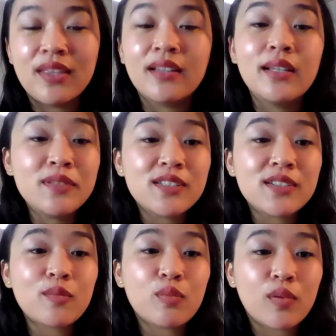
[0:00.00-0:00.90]
Lymph
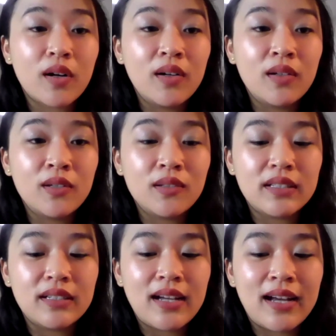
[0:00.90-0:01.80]
Star
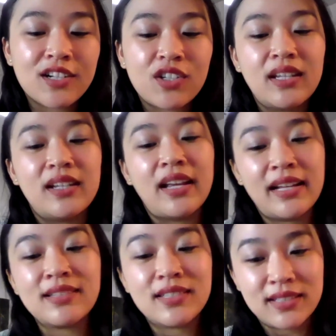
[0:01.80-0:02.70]
Pro actually
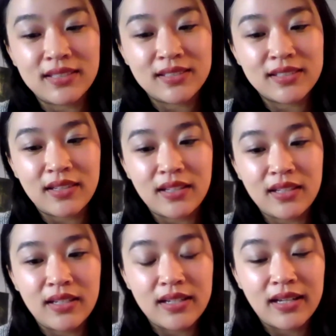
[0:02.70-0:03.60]
enhances
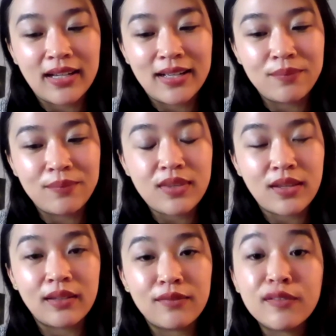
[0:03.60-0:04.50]
the
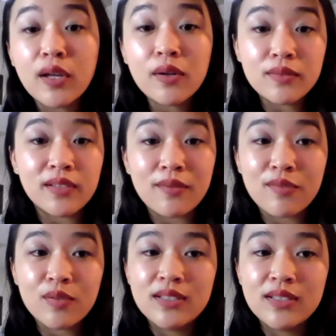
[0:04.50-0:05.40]
flow of
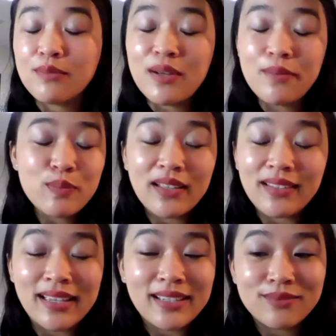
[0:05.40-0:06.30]
lymph sometimes by
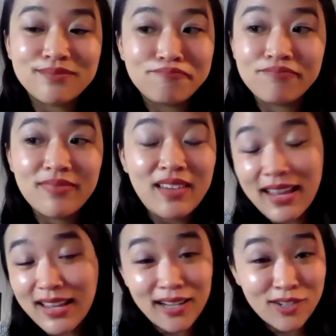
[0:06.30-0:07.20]
like
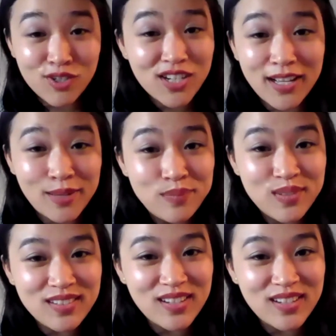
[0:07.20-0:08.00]
800 times.